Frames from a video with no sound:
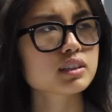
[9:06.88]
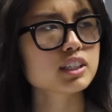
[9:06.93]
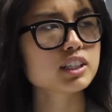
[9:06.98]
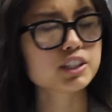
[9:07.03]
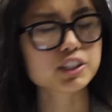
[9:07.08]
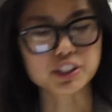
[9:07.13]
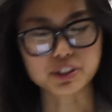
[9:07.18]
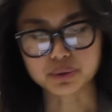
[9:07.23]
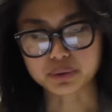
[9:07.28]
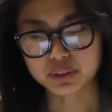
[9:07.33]

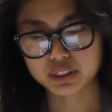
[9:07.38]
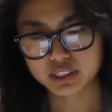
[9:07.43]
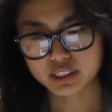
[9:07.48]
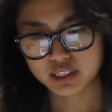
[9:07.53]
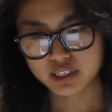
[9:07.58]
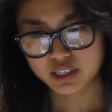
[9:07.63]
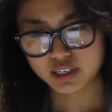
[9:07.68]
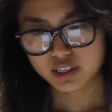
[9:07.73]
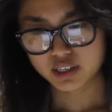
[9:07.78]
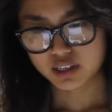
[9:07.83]
Did you?
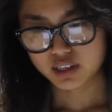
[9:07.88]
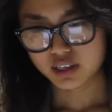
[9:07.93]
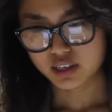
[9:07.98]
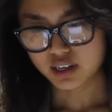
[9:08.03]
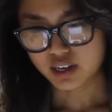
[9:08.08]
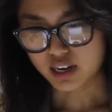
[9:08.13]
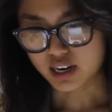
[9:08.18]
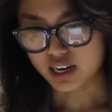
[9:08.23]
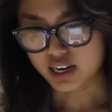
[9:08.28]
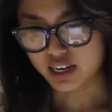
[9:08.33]

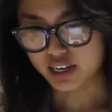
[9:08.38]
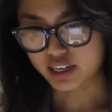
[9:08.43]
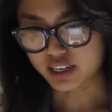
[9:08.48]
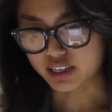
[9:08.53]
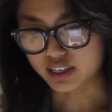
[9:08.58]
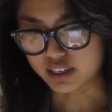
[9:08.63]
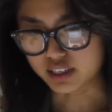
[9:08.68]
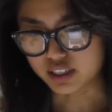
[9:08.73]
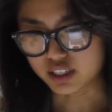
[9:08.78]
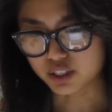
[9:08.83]

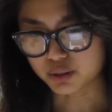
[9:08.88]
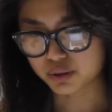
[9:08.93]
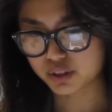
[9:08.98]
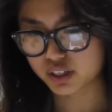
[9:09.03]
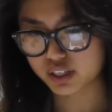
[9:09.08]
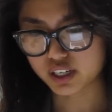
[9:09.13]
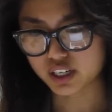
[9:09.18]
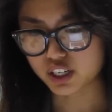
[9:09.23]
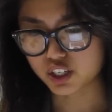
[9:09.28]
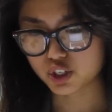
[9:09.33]
I don't
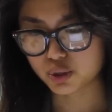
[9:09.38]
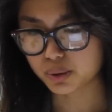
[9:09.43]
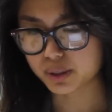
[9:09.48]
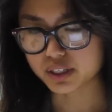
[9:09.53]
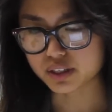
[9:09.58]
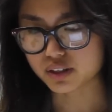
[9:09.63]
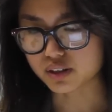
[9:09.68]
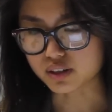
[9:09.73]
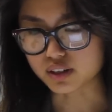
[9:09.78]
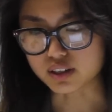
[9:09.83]
see any
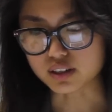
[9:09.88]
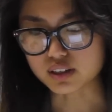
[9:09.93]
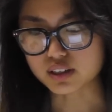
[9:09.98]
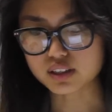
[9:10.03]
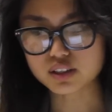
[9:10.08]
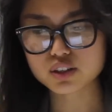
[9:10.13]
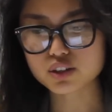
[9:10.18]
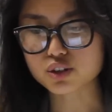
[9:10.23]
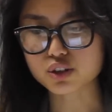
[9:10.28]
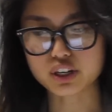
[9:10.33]
tweets or
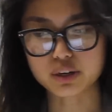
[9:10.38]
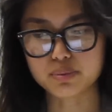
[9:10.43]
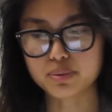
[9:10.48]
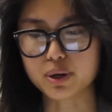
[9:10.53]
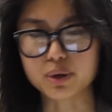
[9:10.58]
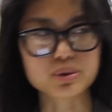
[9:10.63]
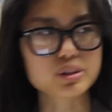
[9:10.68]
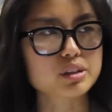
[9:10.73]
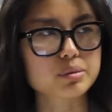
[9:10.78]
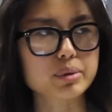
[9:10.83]
Instagram
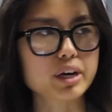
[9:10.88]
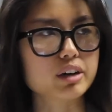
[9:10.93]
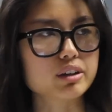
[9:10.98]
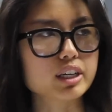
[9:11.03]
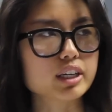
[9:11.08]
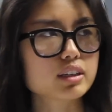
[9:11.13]
posts about